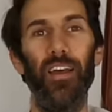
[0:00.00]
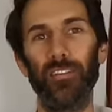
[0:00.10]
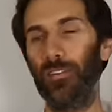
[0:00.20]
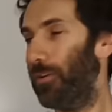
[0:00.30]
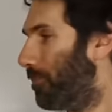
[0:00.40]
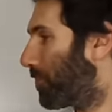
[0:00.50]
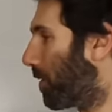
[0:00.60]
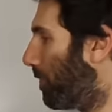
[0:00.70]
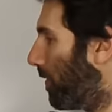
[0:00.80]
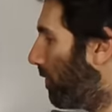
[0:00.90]
So,
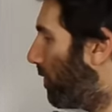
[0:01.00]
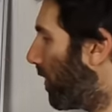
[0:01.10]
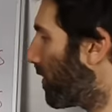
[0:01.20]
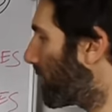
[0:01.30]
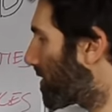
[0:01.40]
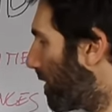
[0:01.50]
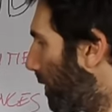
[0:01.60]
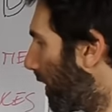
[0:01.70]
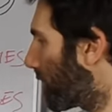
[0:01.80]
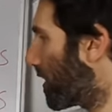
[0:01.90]
very
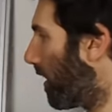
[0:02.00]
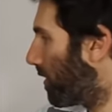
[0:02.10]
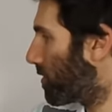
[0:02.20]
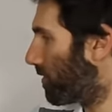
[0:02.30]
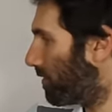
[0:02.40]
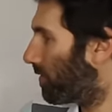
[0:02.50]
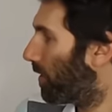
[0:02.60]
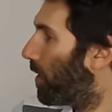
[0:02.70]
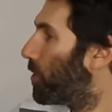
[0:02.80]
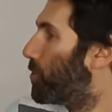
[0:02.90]
similar
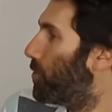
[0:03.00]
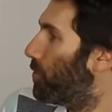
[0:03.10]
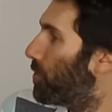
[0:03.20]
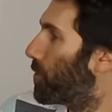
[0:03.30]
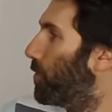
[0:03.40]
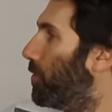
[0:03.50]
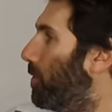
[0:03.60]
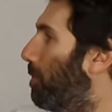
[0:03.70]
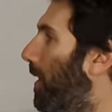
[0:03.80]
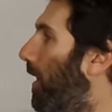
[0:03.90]
challenges due
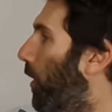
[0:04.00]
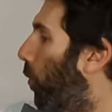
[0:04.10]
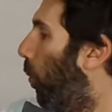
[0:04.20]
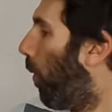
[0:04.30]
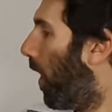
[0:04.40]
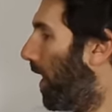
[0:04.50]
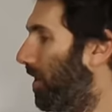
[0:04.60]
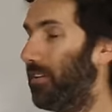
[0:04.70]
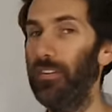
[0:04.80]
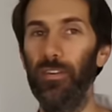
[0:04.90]
to being
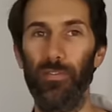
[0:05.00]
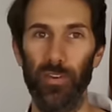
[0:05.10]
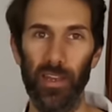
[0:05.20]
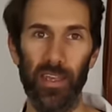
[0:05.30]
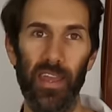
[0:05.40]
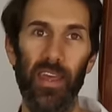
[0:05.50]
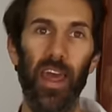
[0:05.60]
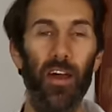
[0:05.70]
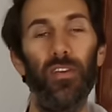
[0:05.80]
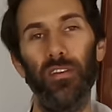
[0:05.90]
wired differently and
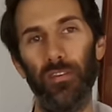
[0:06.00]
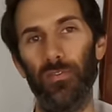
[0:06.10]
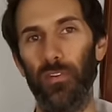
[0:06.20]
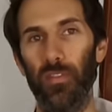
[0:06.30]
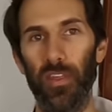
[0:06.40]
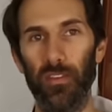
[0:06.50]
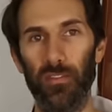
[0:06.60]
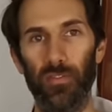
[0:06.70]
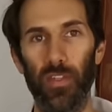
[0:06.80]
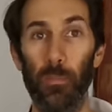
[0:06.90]
having different
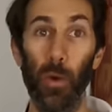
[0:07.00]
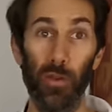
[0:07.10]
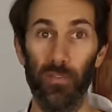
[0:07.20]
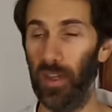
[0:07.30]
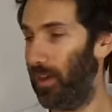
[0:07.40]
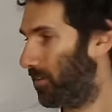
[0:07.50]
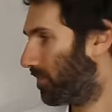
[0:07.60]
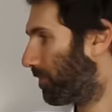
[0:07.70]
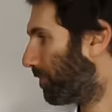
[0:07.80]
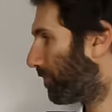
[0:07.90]
things that motivate
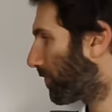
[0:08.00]
us.